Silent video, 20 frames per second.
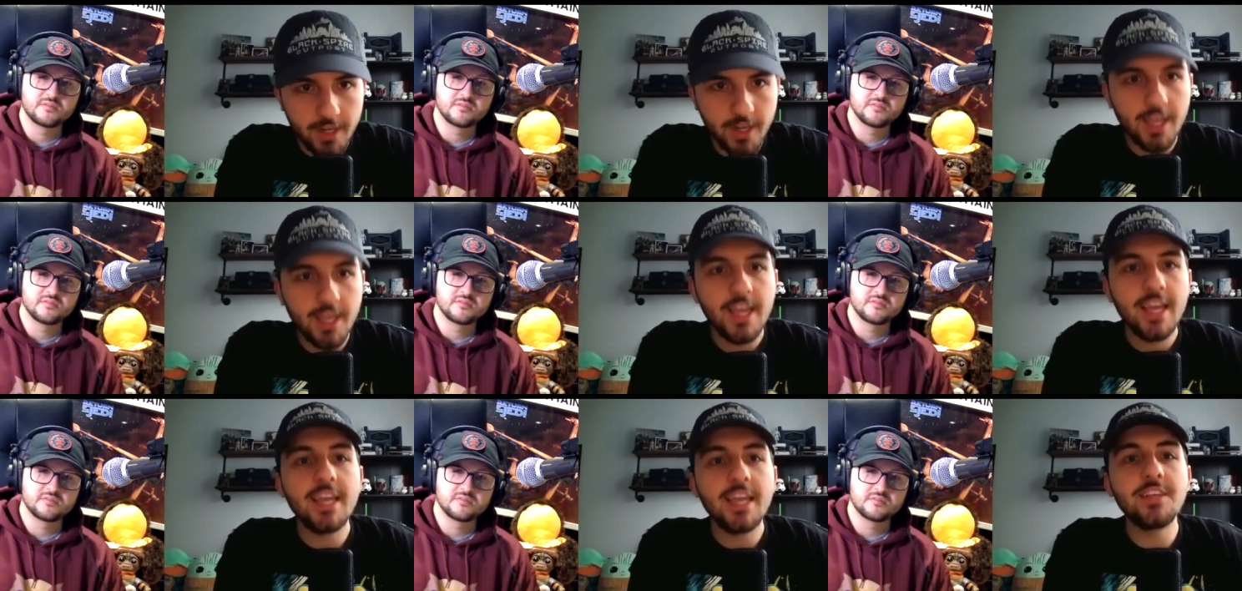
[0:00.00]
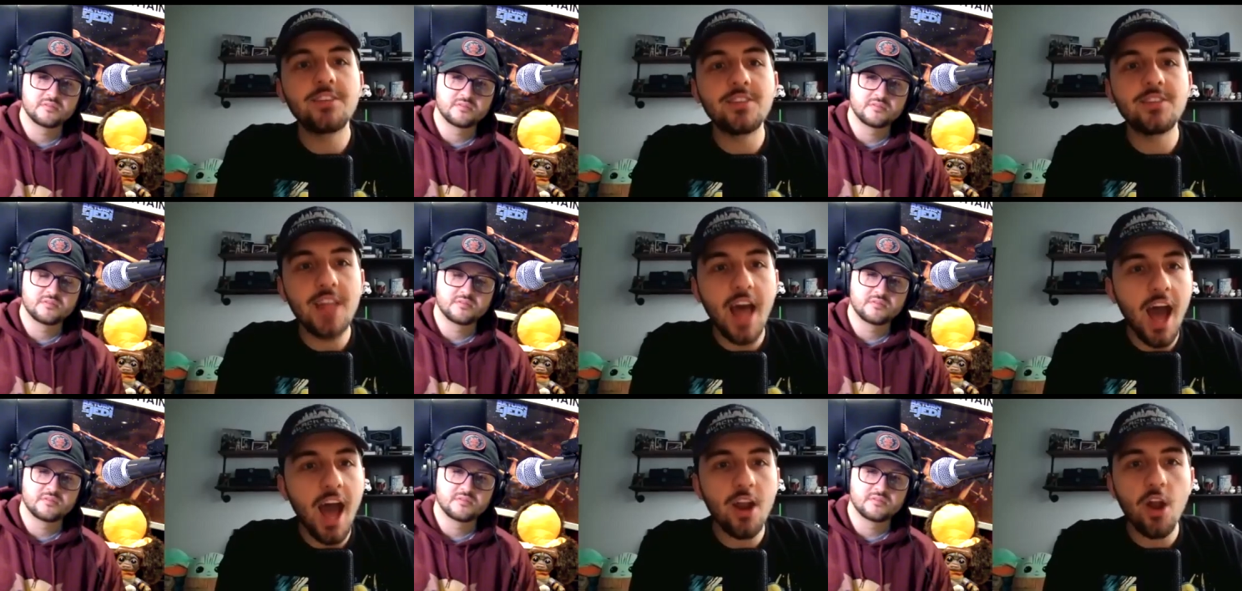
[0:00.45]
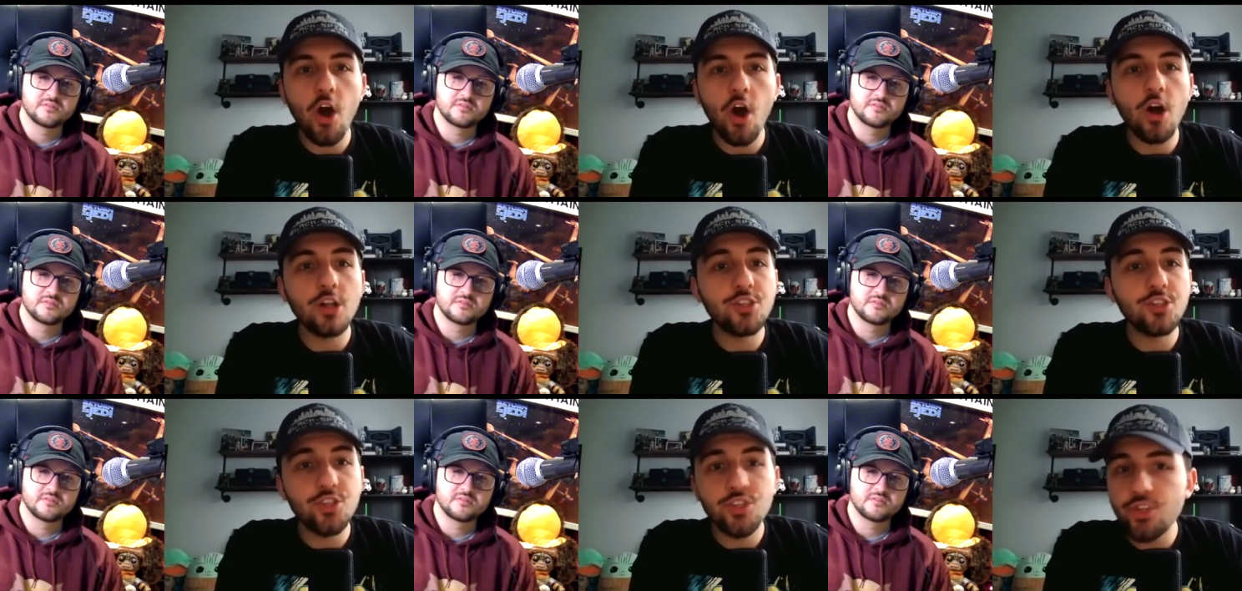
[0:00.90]
Speaker 1: He's not on
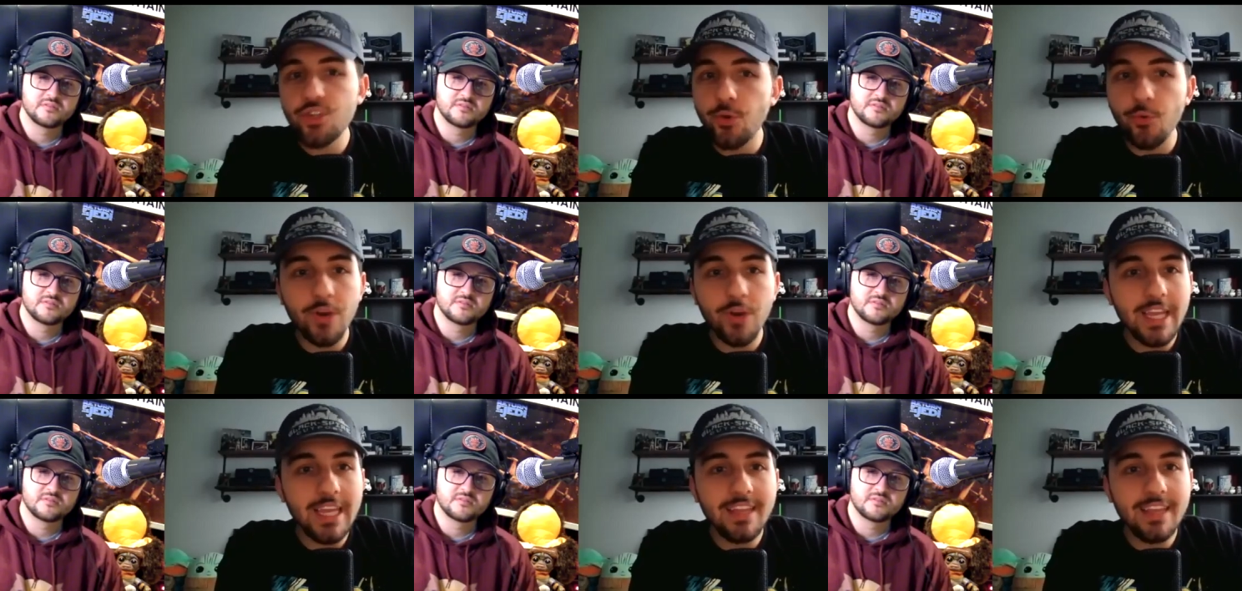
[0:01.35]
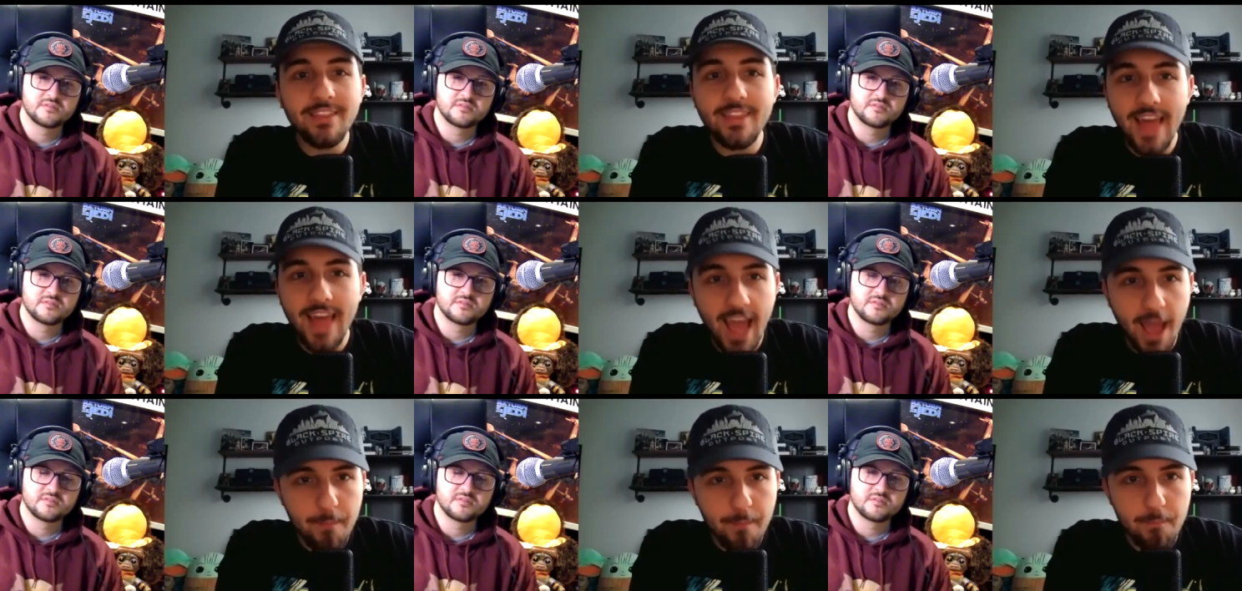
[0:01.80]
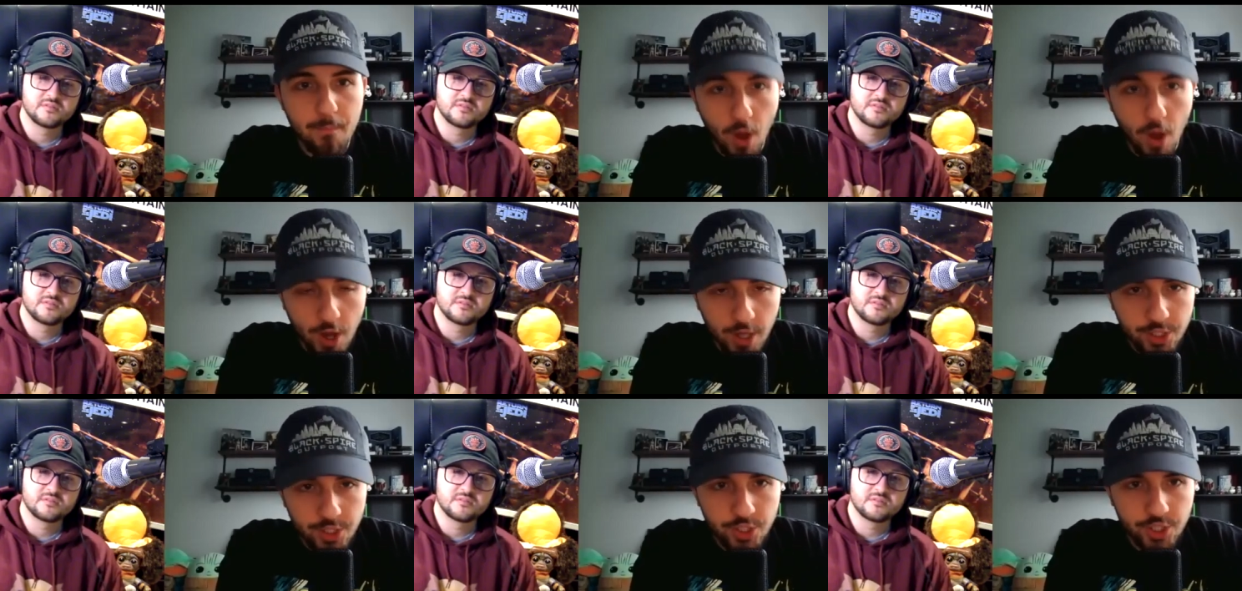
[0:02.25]
screen that
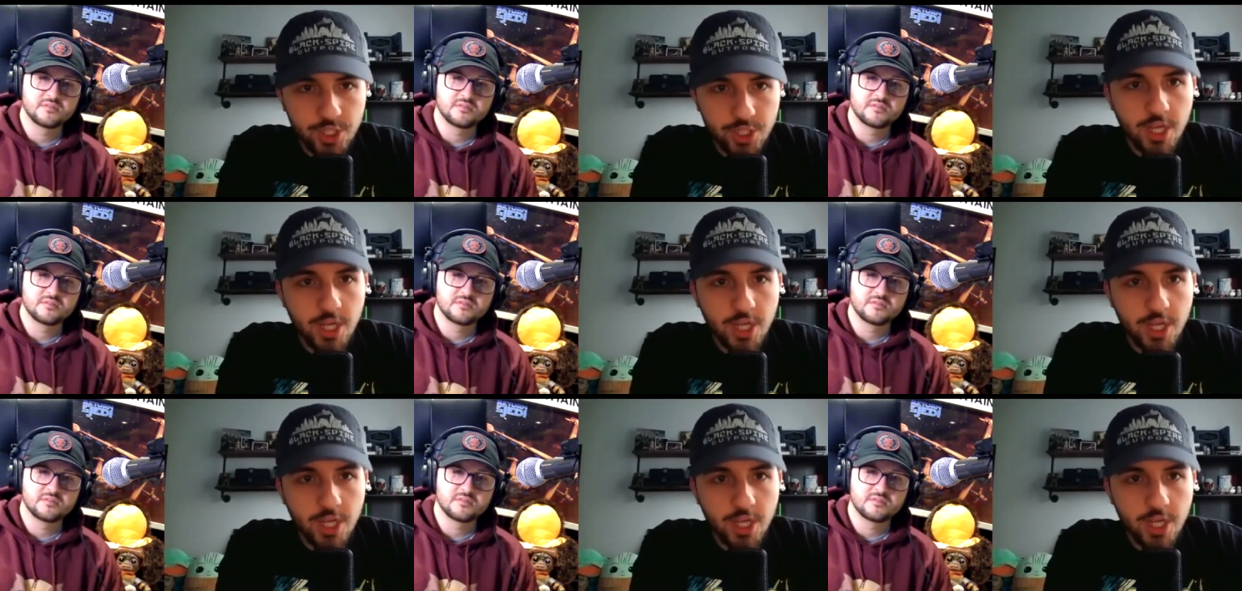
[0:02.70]
much,